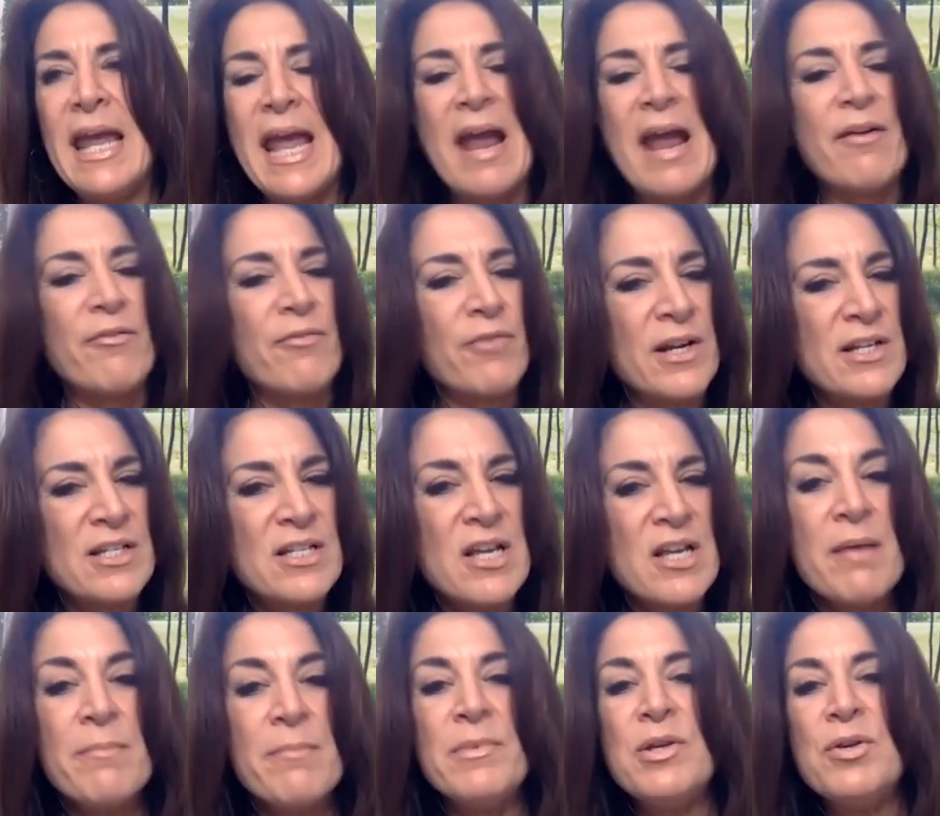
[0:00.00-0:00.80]
Every
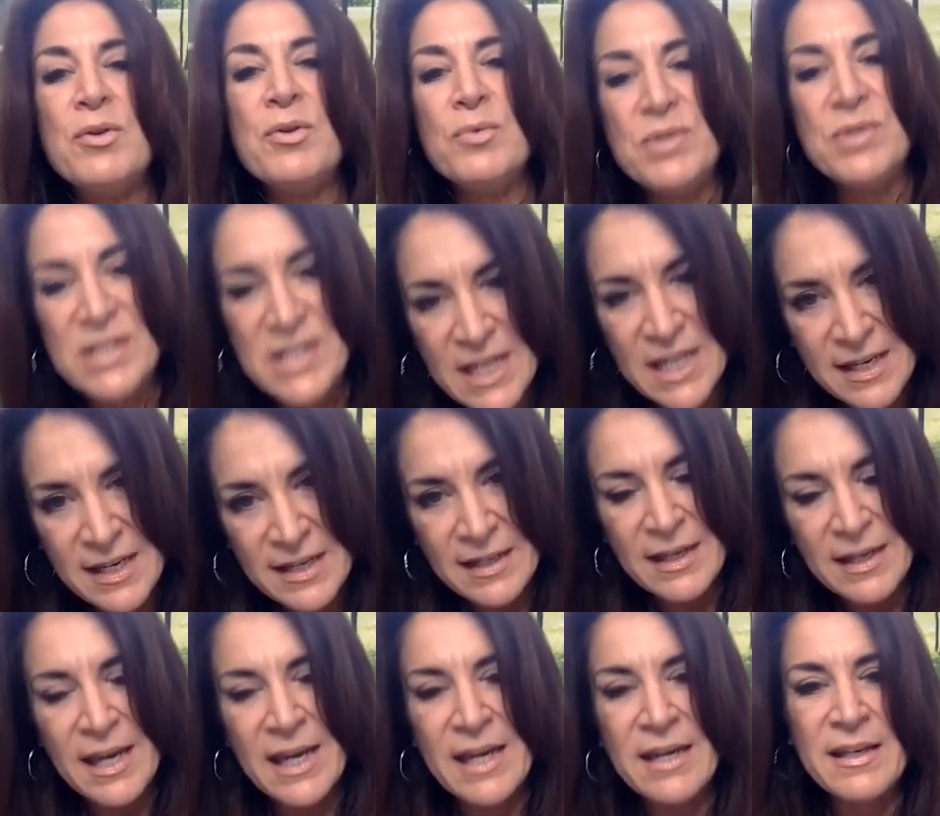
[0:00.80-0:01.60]
time you
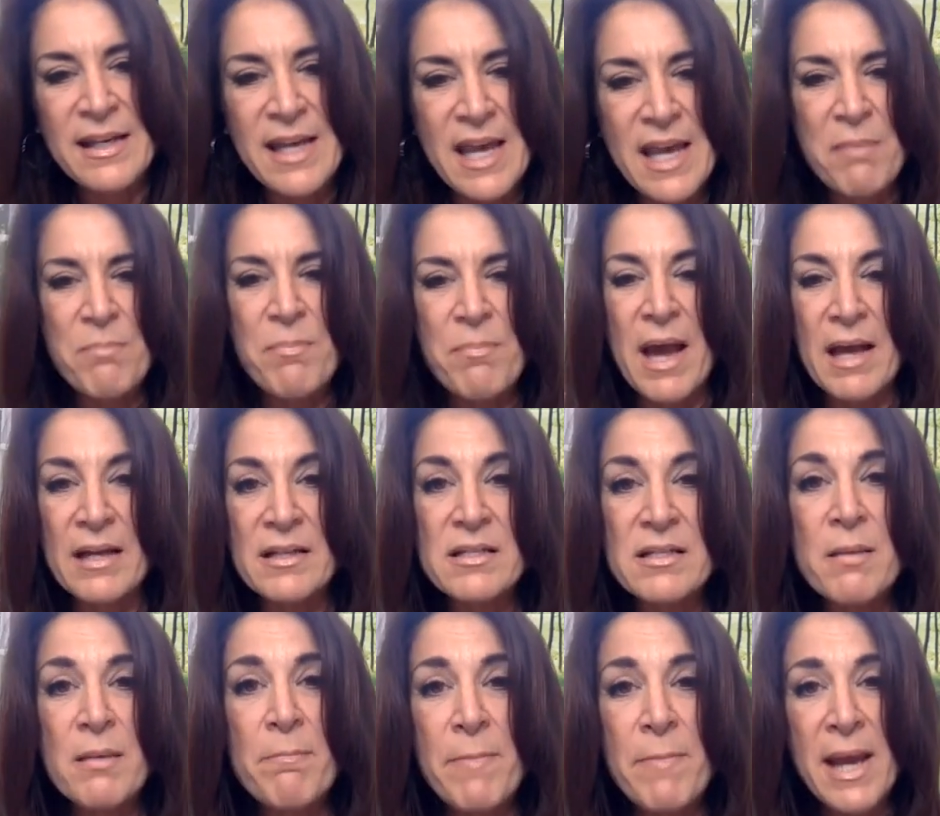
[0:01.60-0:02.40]
didn't, it came
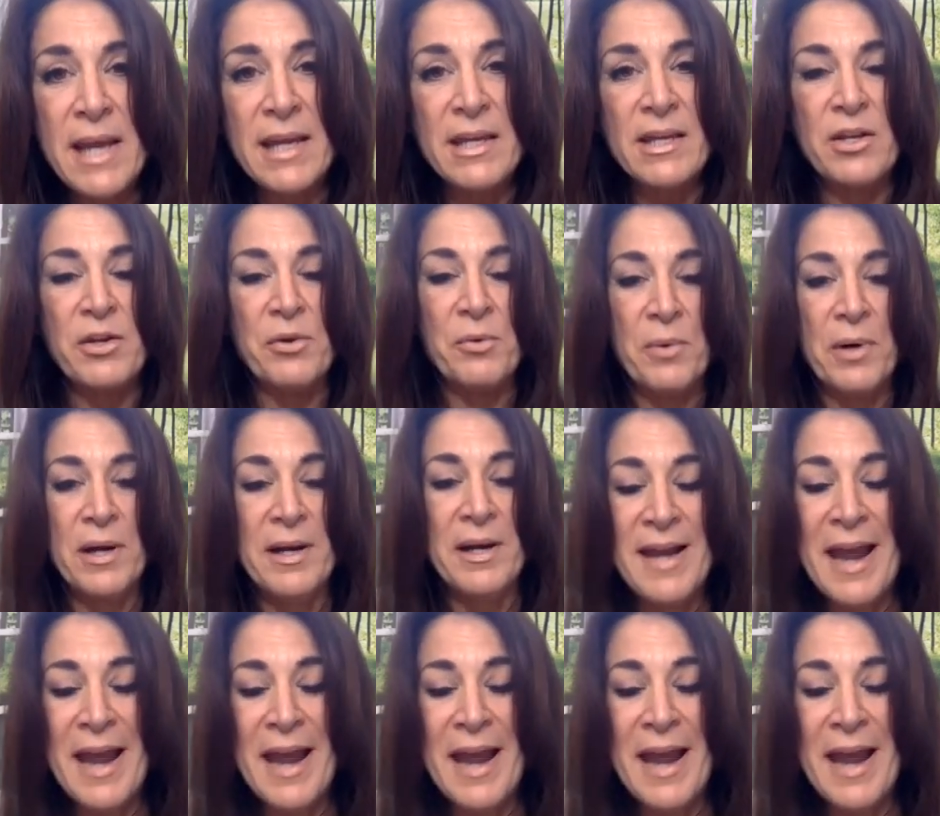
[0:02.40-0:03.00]
back to bite you.